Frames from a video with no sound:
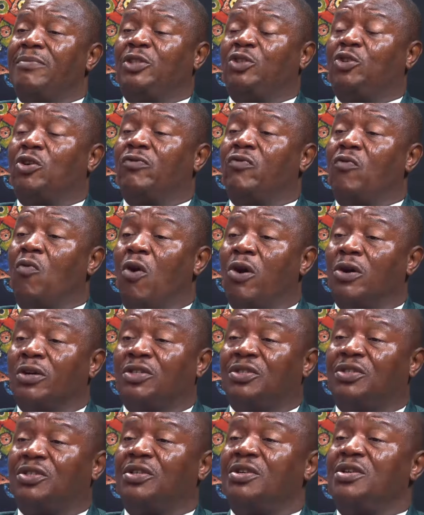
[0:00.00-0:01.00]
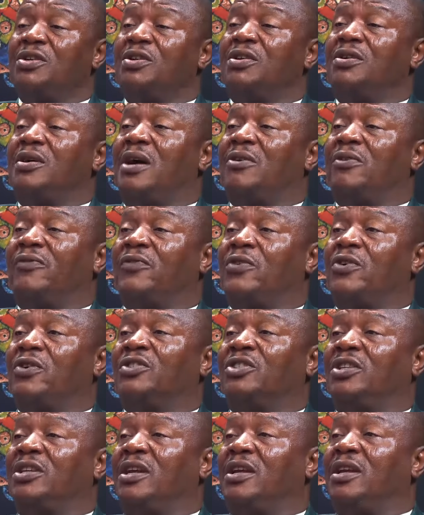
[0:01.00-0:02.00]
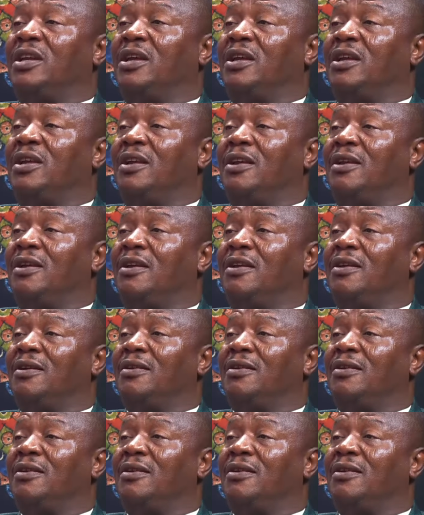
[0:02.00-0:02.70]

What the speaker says: Ministry of Works, and of course the